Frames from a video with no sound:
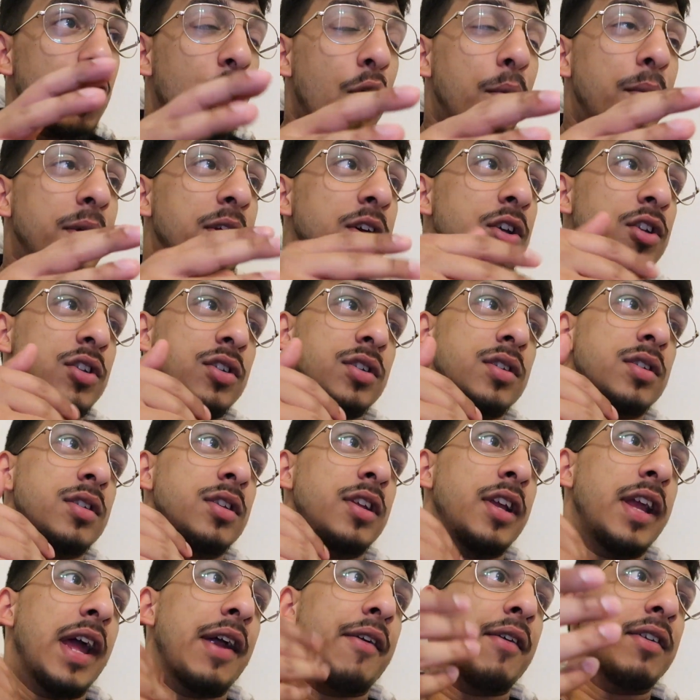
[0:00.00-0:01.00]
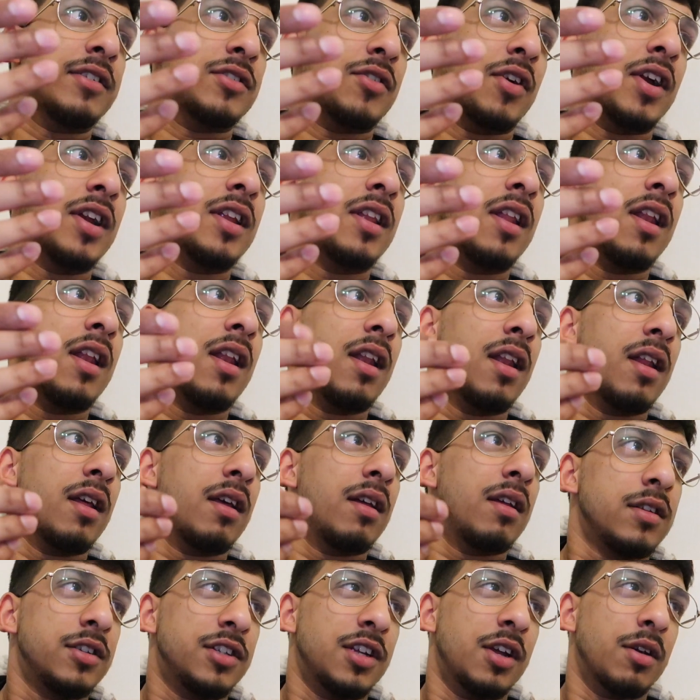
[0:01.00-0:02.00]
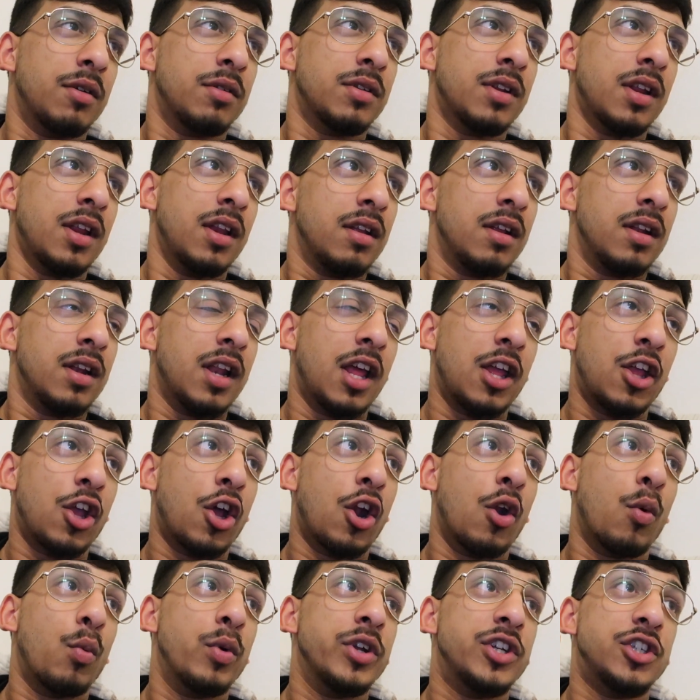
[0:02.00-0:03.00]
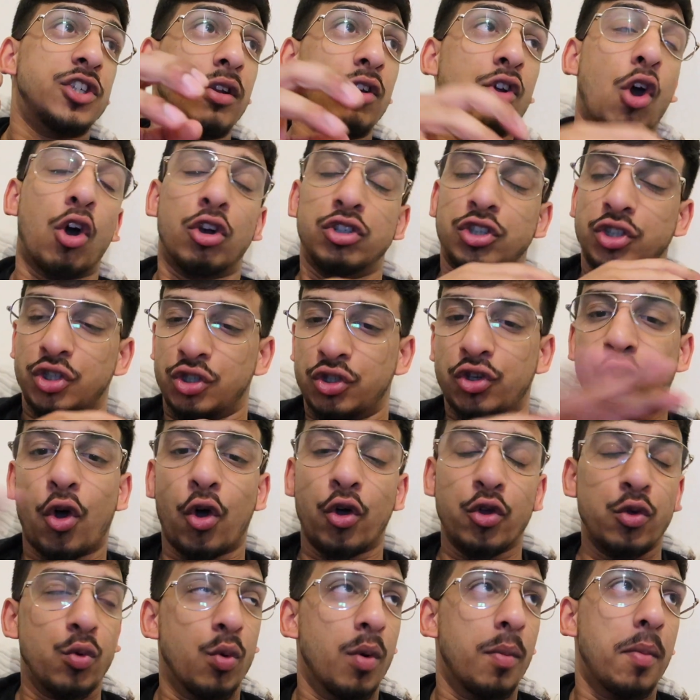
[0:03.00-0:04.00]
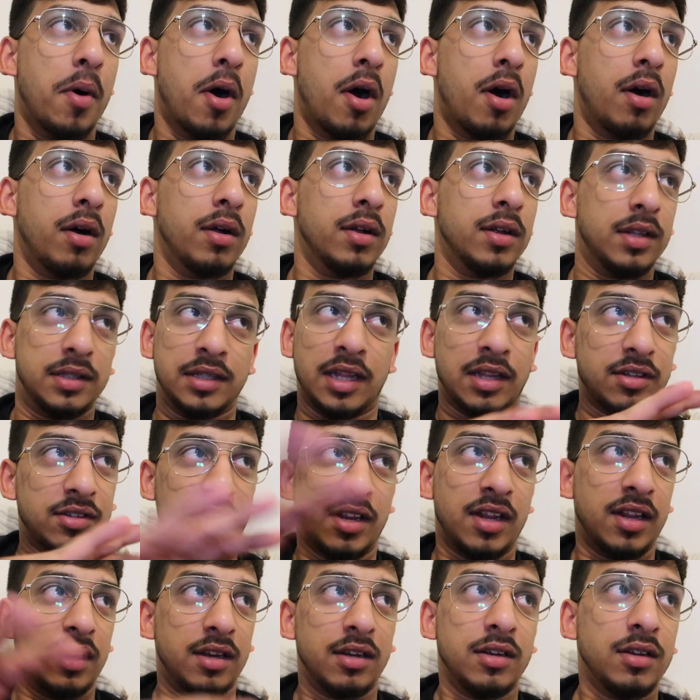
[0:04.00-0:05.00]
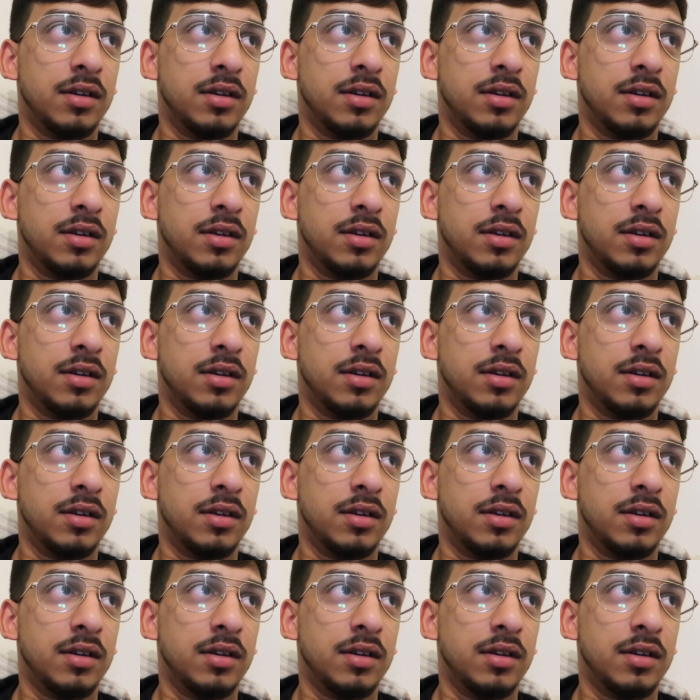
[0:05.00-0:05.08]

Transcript: No, because you get resurrected. Do you get what I'm saying? Like, you're gonna wish God just tore you apart and that's it.